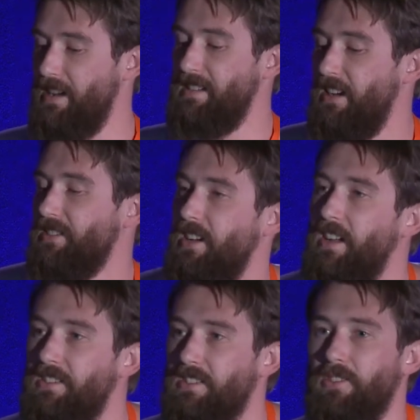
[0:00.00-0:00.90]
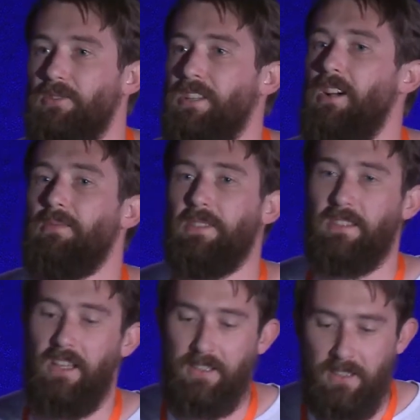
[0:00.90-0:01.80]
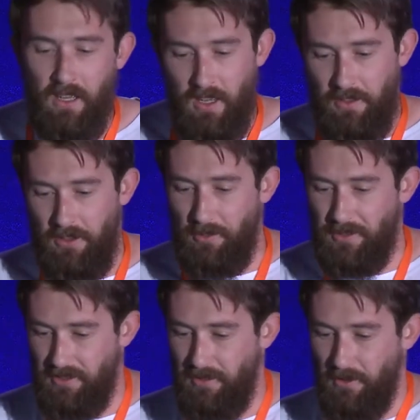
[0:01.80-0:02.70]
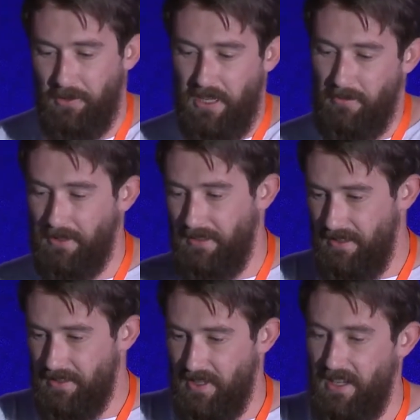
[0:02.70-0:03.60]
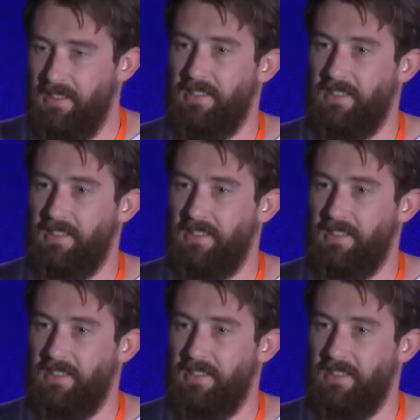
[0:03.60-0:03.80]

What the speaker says: are downsides to loose coupling. Like, the opposite of loose coupling in these tight